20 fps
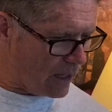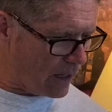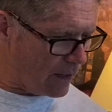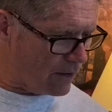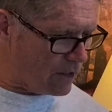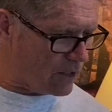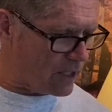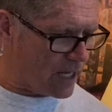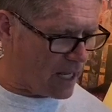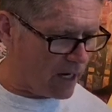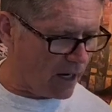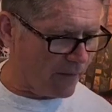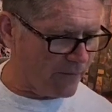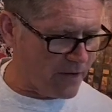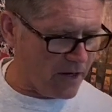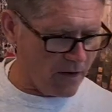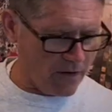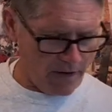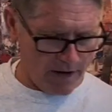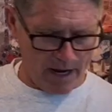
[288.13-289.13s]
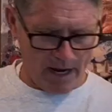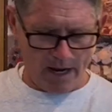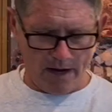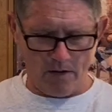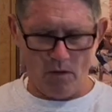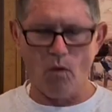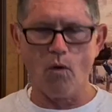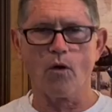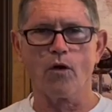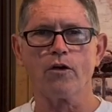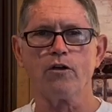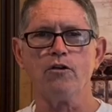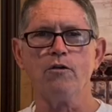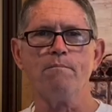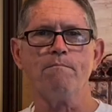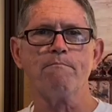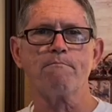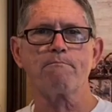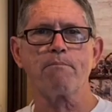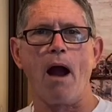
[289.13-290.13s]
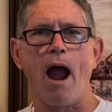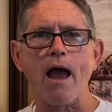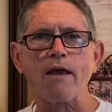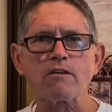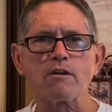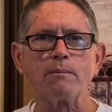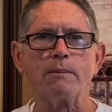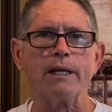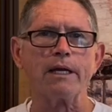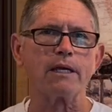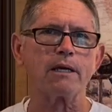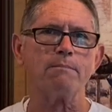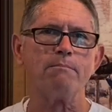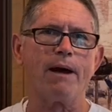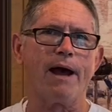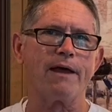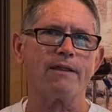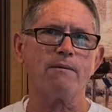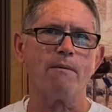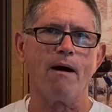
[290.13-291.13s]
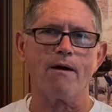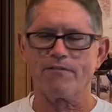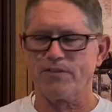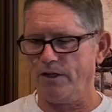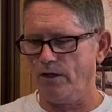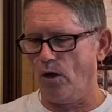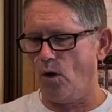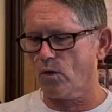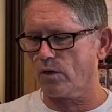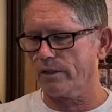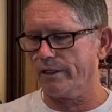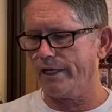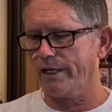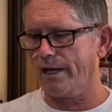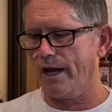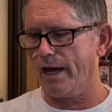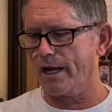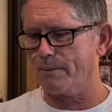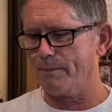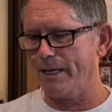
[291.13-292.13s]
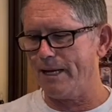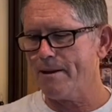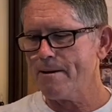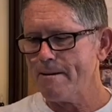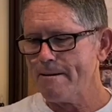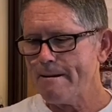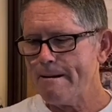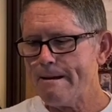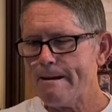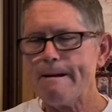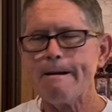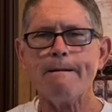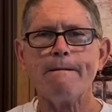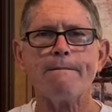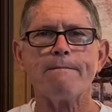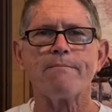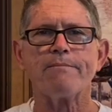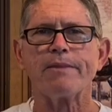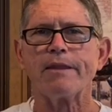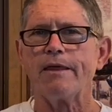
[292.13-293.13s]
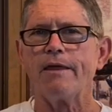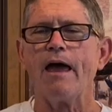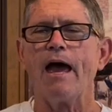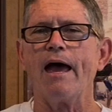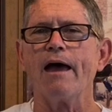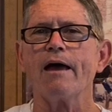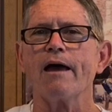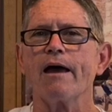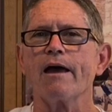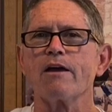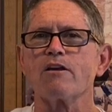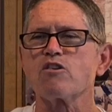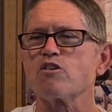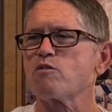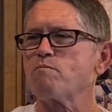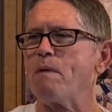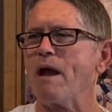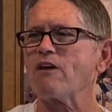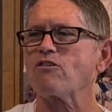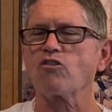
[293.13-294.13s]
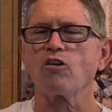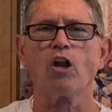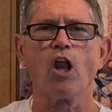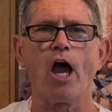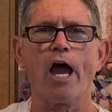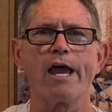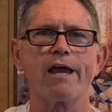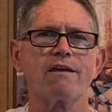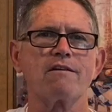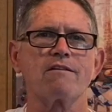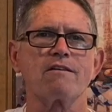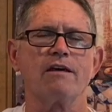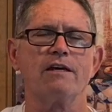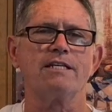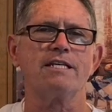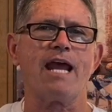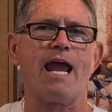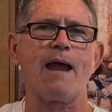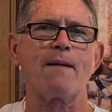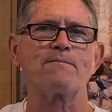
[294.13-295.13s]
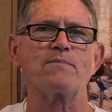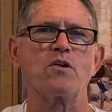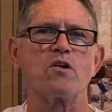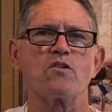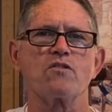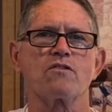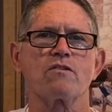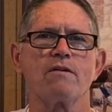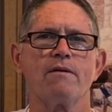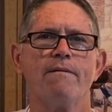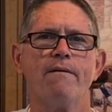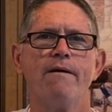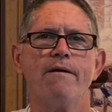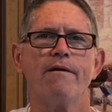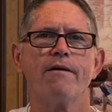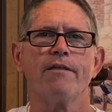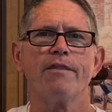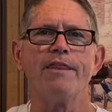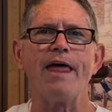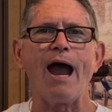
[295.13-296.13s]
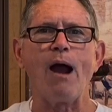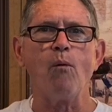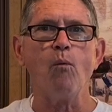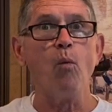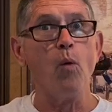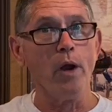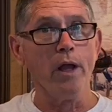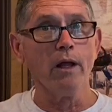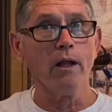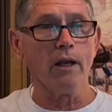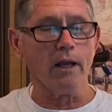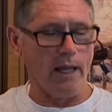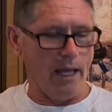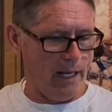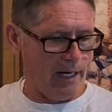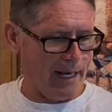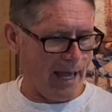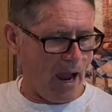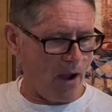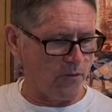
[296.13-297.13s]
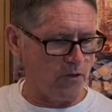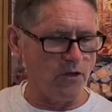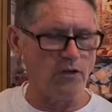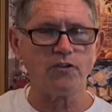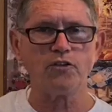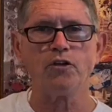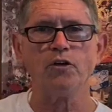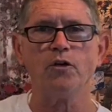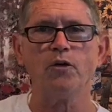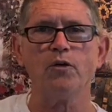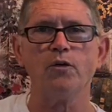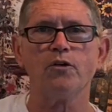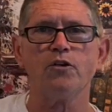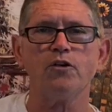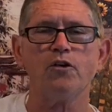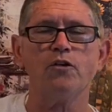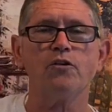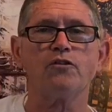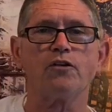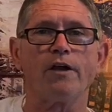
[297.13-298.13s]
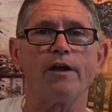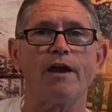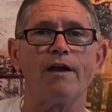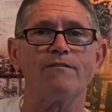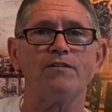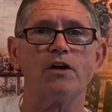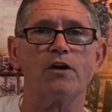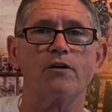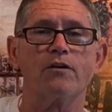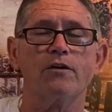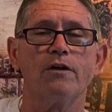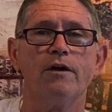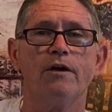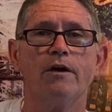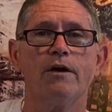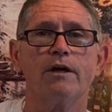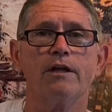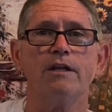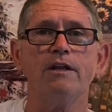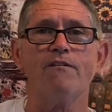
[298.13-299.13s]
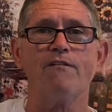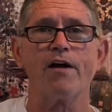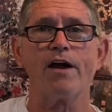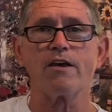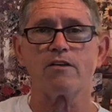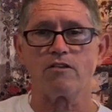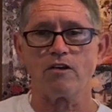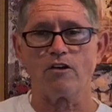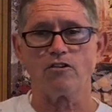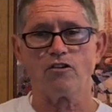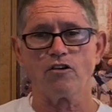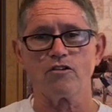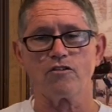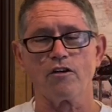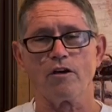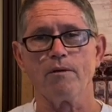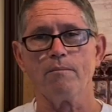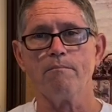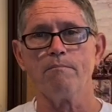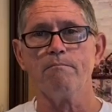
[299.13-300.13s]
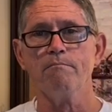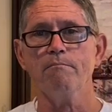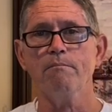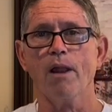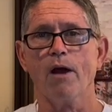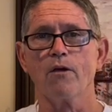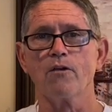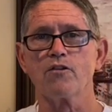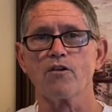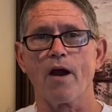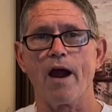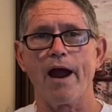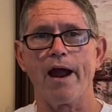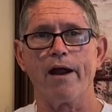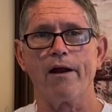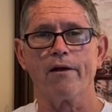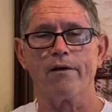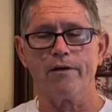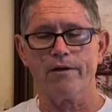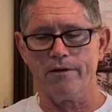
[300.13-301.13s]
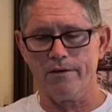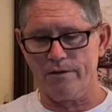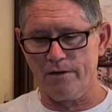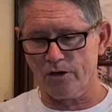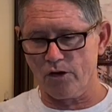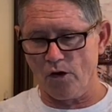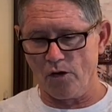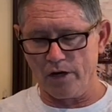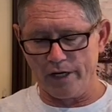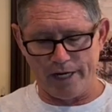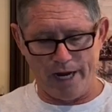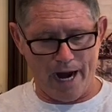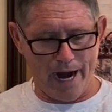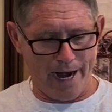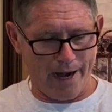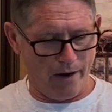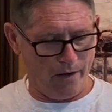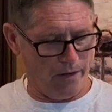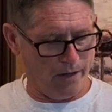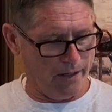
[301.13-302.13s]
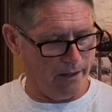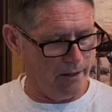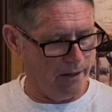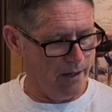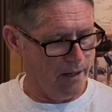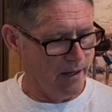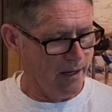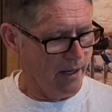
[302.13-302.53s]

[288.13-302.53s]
you get on the internet, or you possibly could buy them off the local economy, specialized adapters that will allow you to use a heavier device such as a blow dryer and curling iron